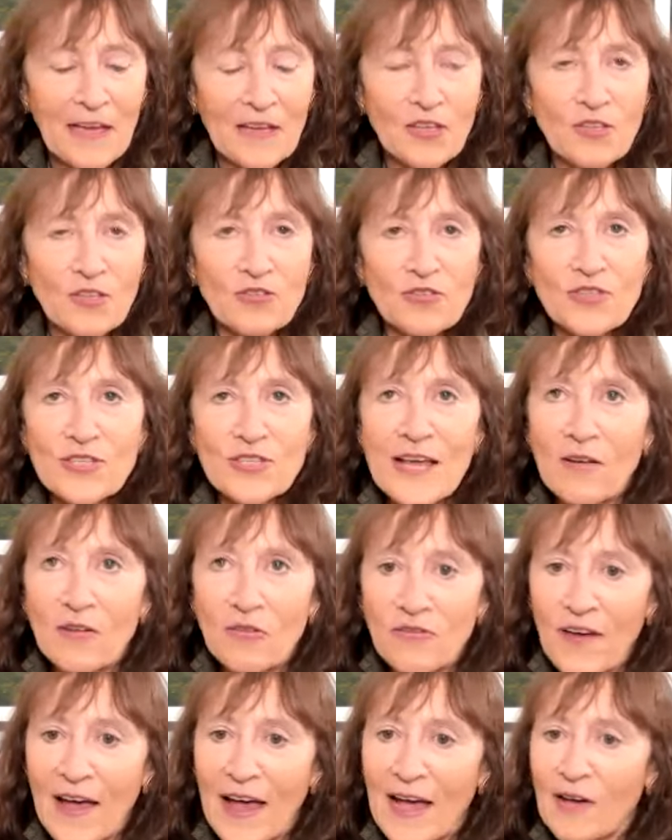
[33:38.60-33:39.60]

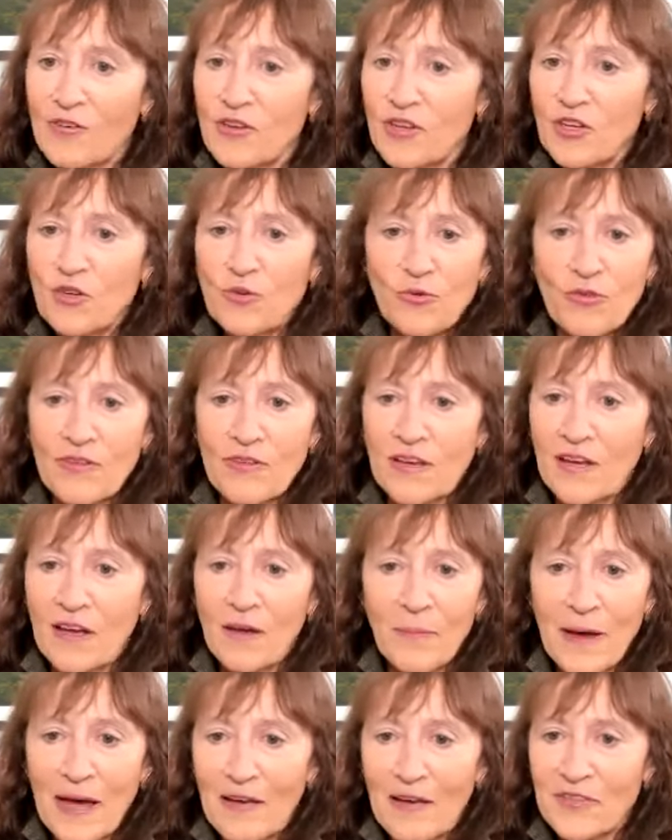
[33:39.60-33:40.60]
yourself, how do you think
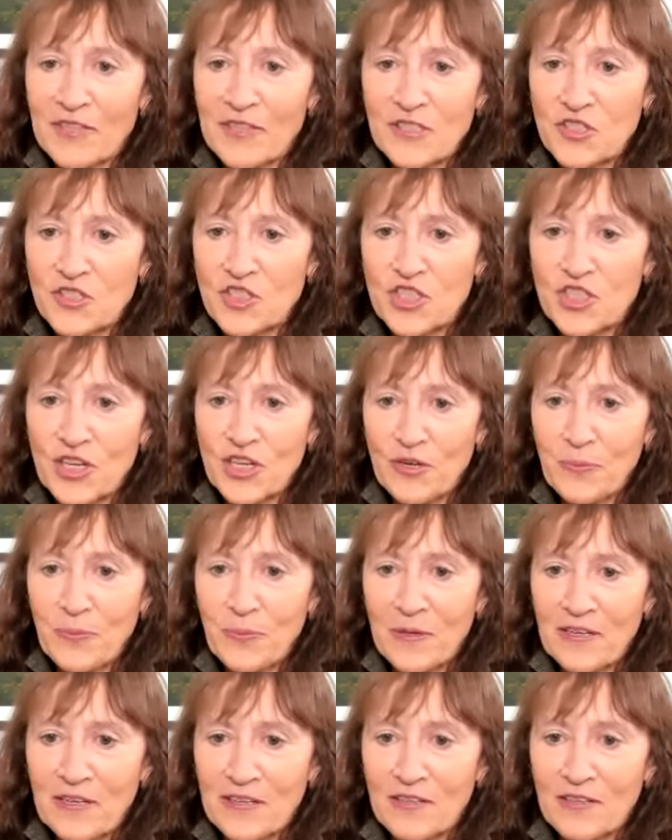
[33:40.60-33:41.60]
about these
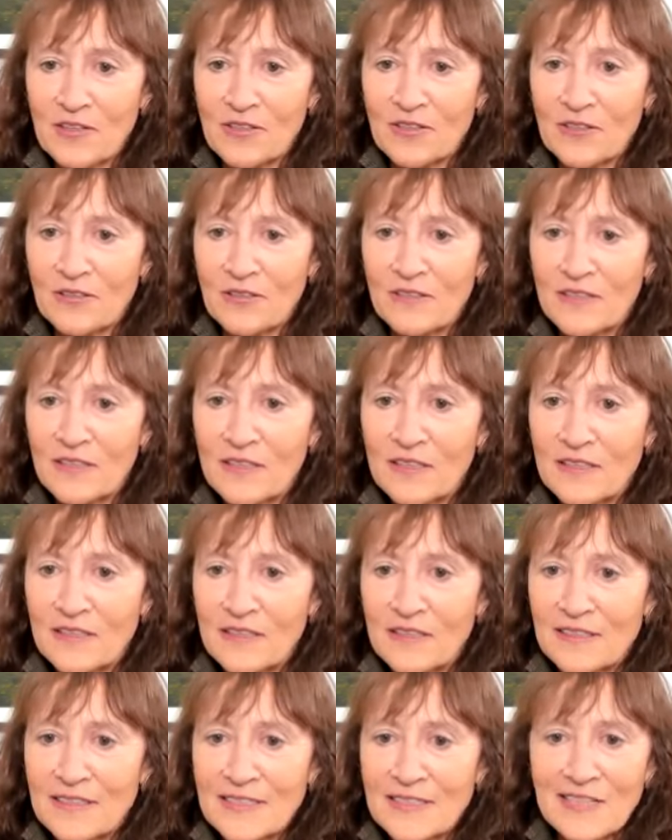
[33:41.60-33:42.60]
geopolitical
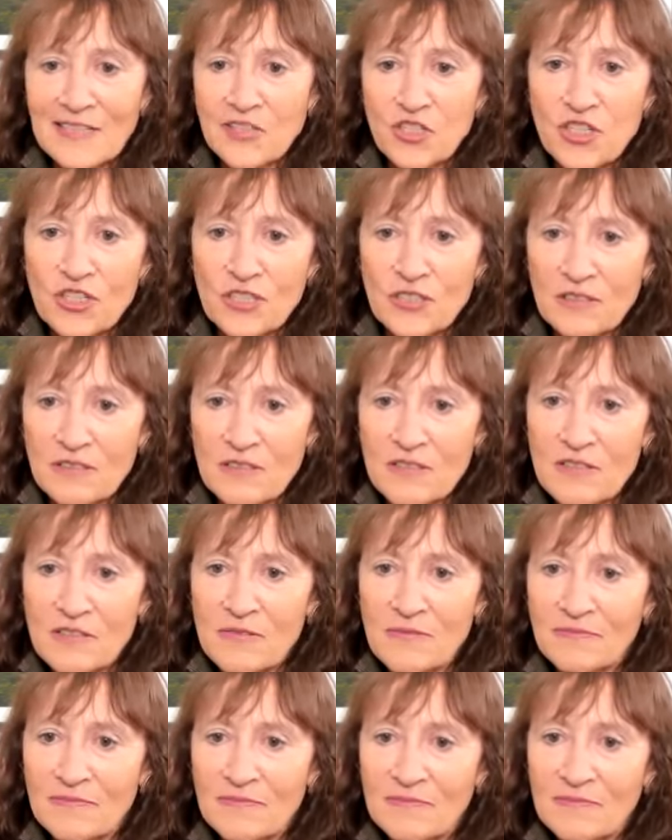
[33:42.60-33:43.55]
tensions?